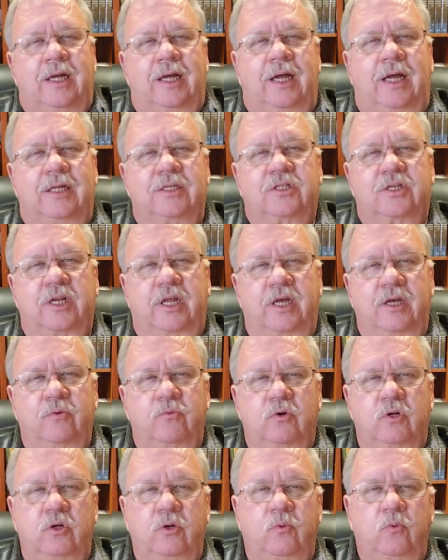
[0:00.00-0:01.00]
And today
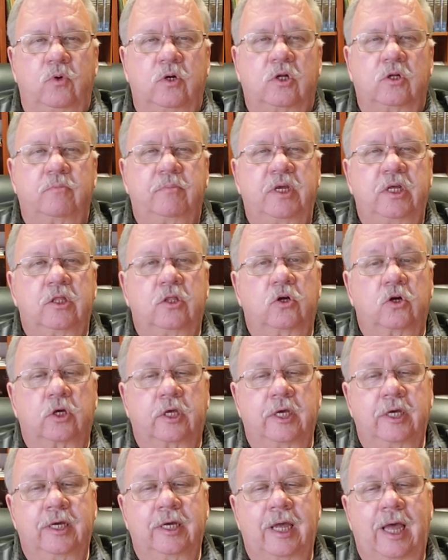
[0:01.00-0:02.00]
we will be
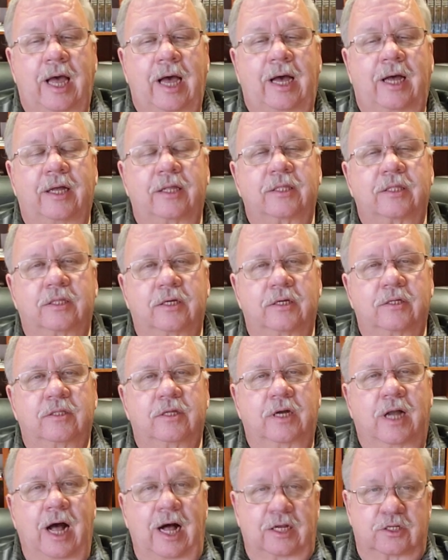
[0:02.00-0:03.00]
looking at the
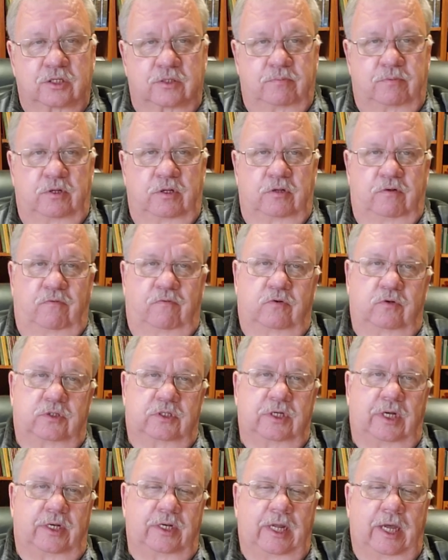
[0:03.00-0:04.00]
Gospel for
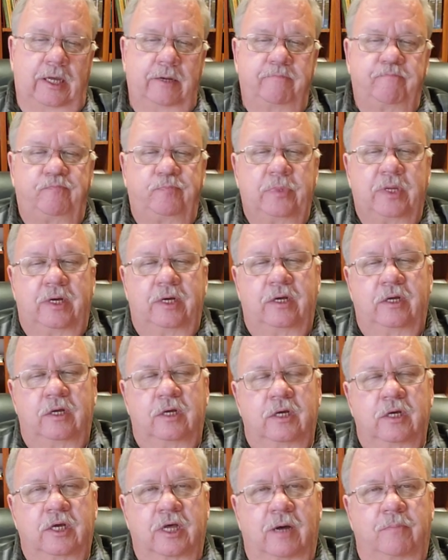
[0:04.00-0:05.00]
Sunday,
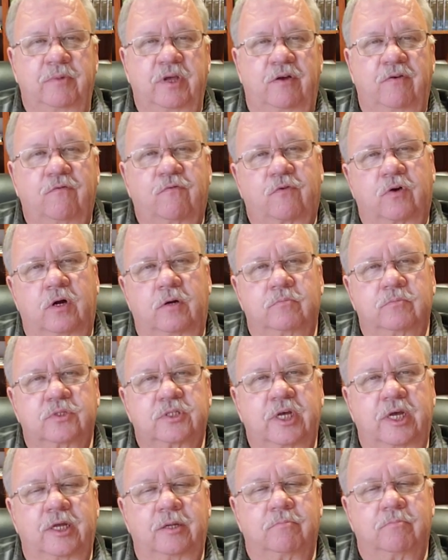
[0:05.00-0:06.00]
coming from
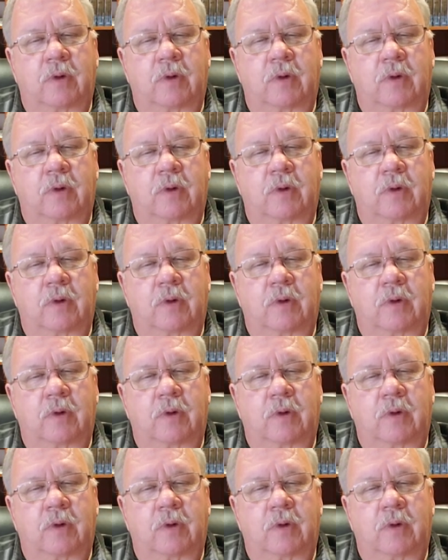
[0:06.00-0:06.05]
St.